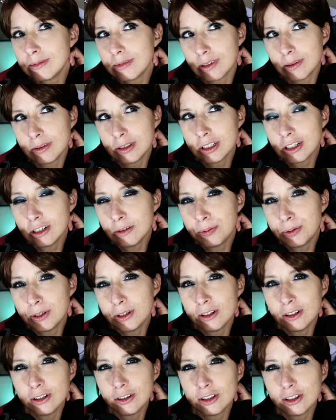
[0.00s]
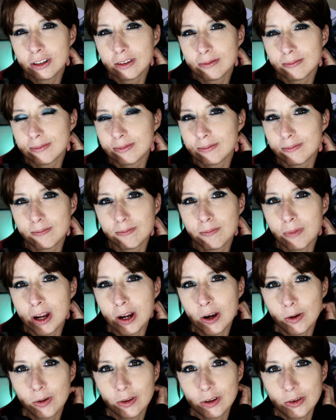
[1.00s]
I'm just gonna put
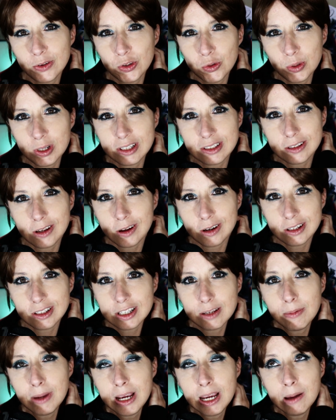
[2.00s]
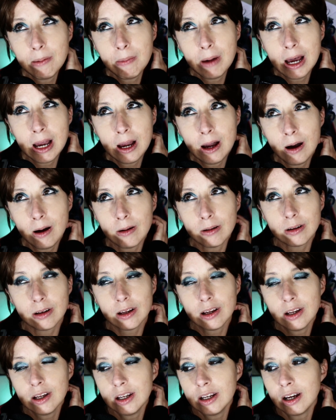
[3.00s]
my own little twist on it to make it my
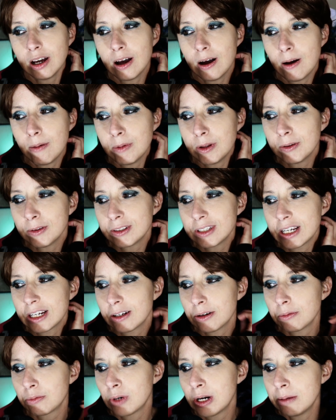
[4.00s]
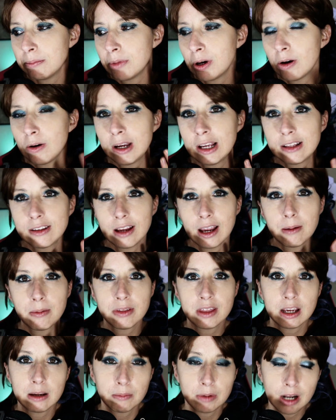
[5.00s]
own. It was like a rainbowy type
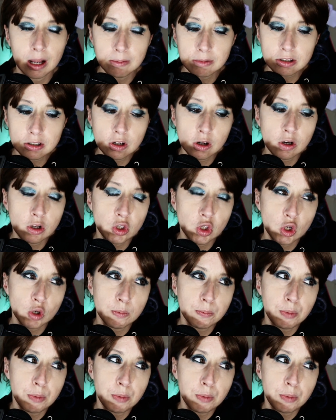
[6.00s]
thing, but I'm just gonna do